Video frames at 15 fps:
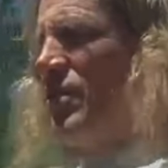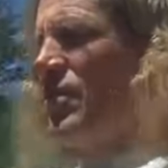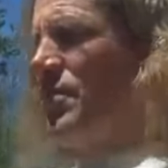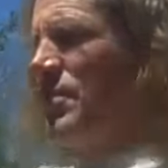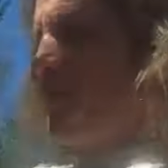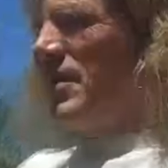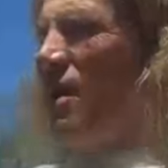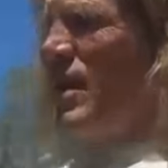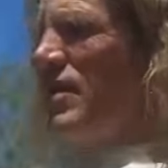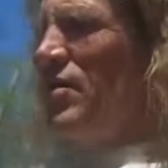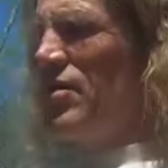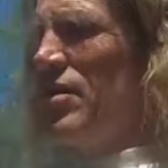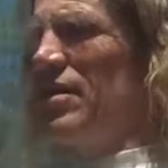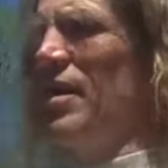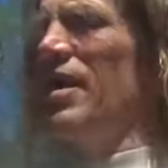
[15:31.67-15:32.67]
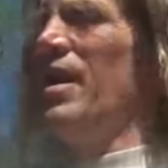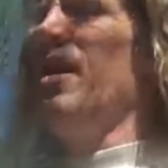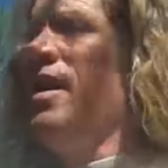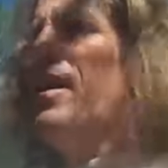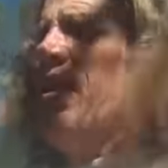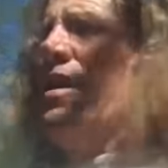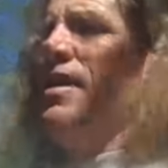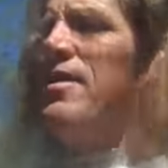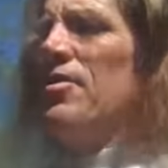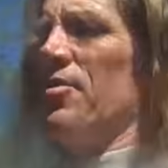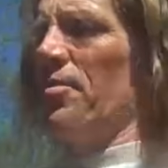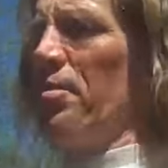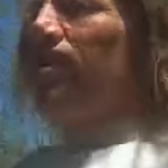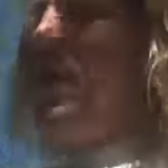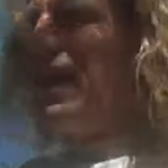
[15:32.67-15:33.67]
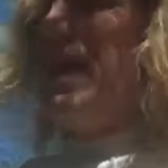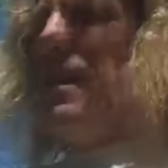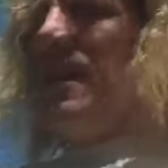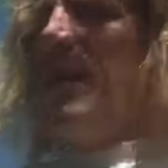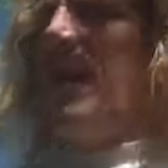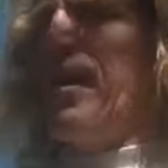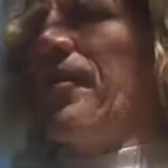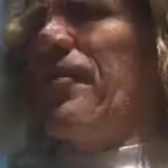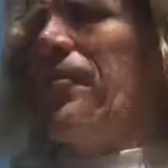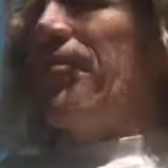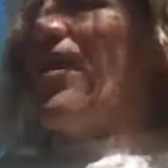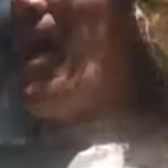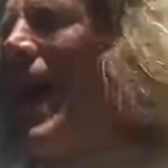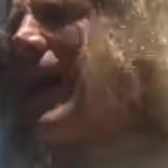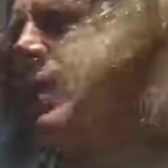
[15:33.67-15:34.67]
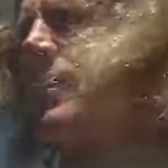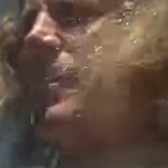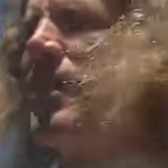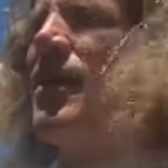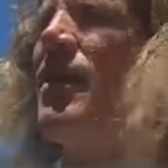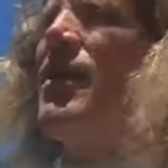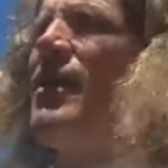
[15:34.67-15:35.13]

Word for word: interpretation. It is plainly a fact